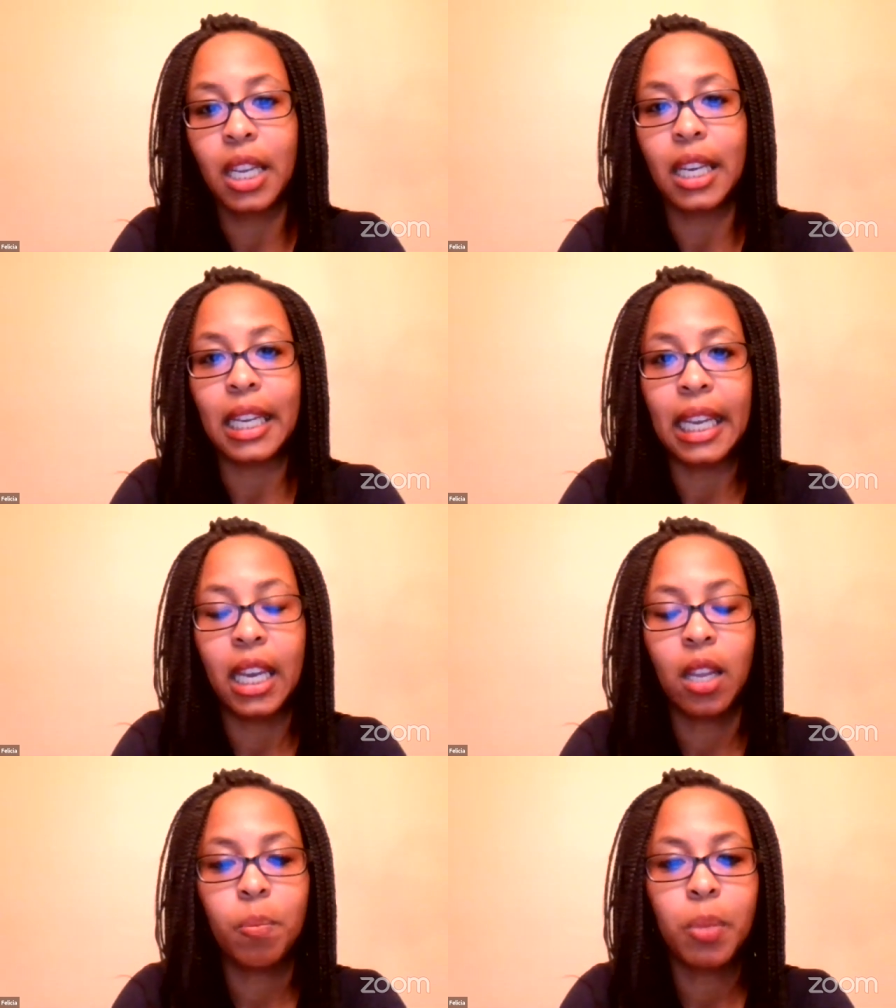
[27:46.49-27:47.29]

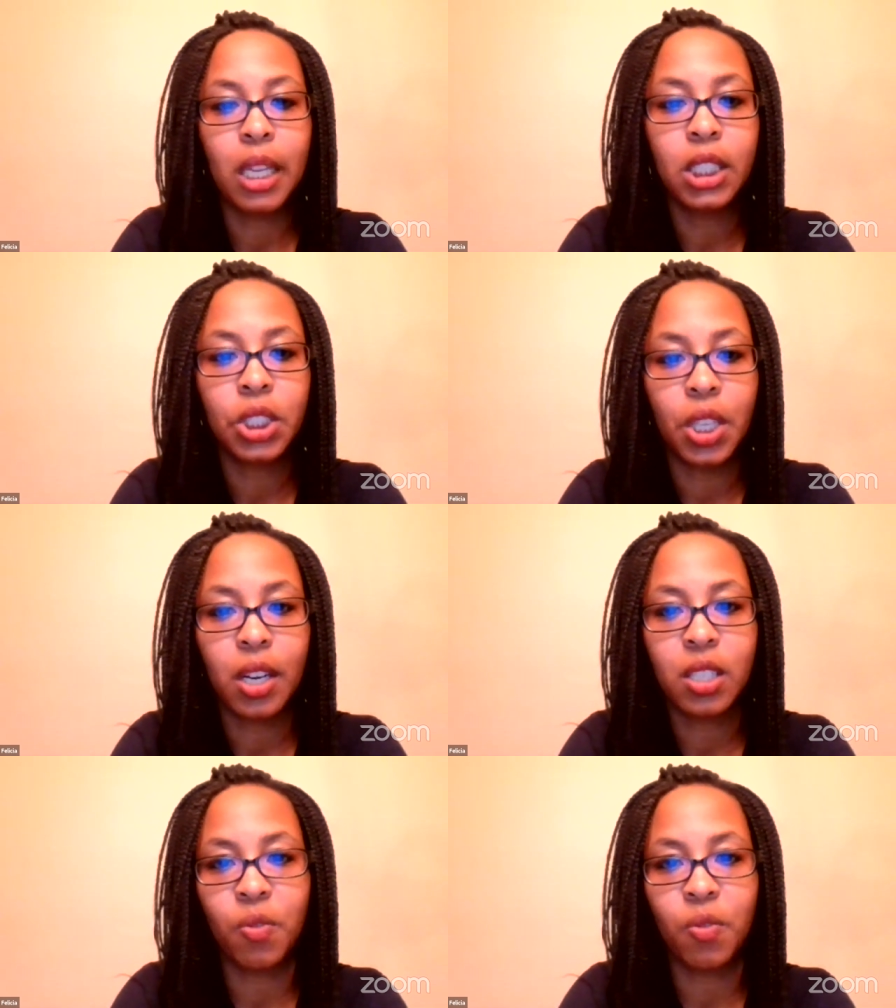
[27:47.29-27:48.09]
again. Please share
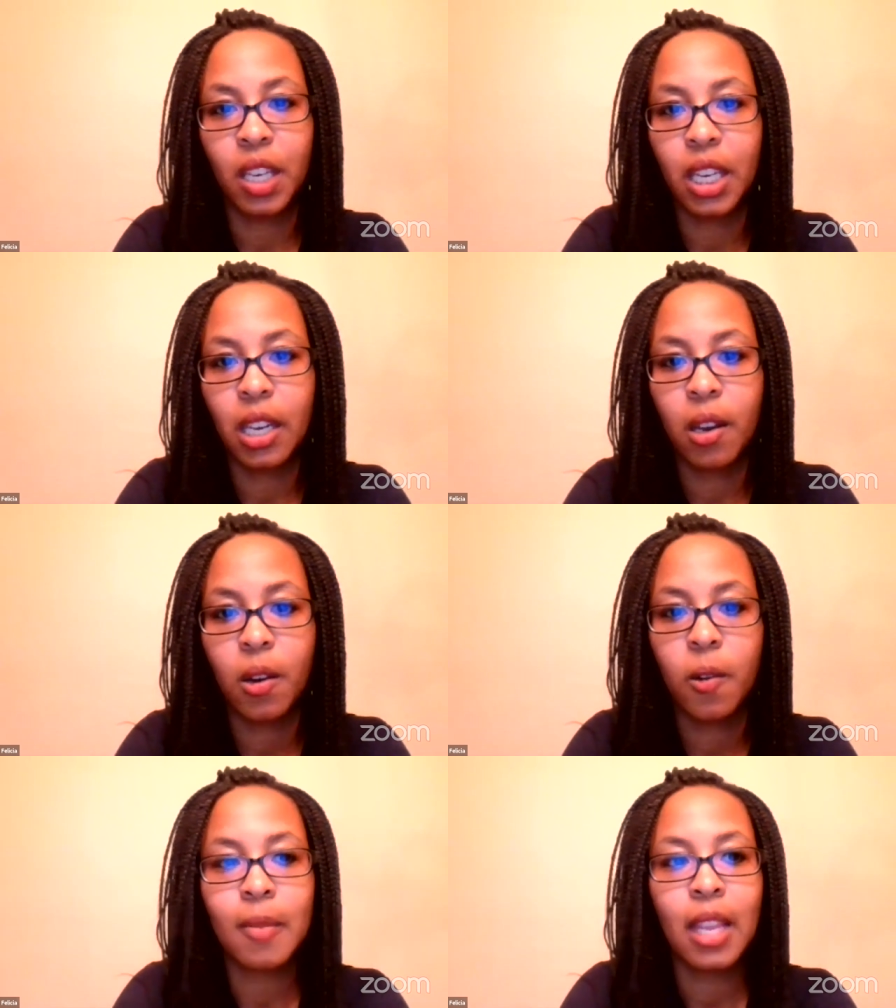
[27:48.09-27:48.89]
this
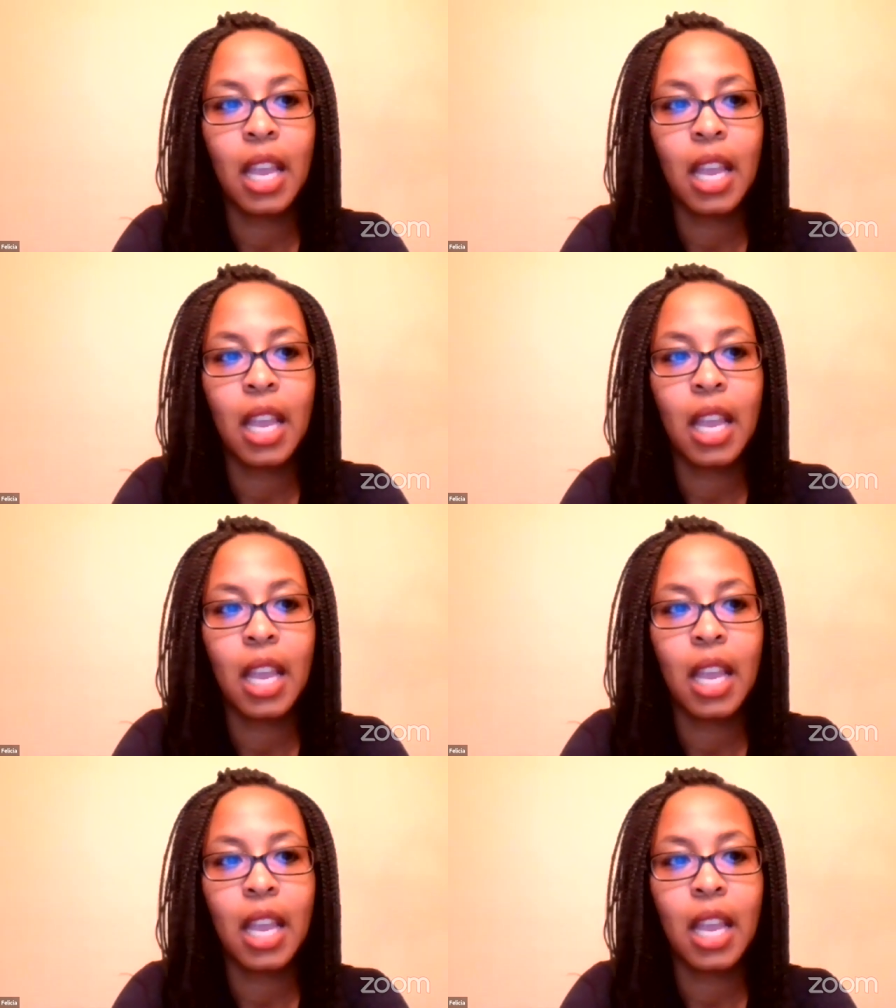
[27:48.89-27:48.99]
video.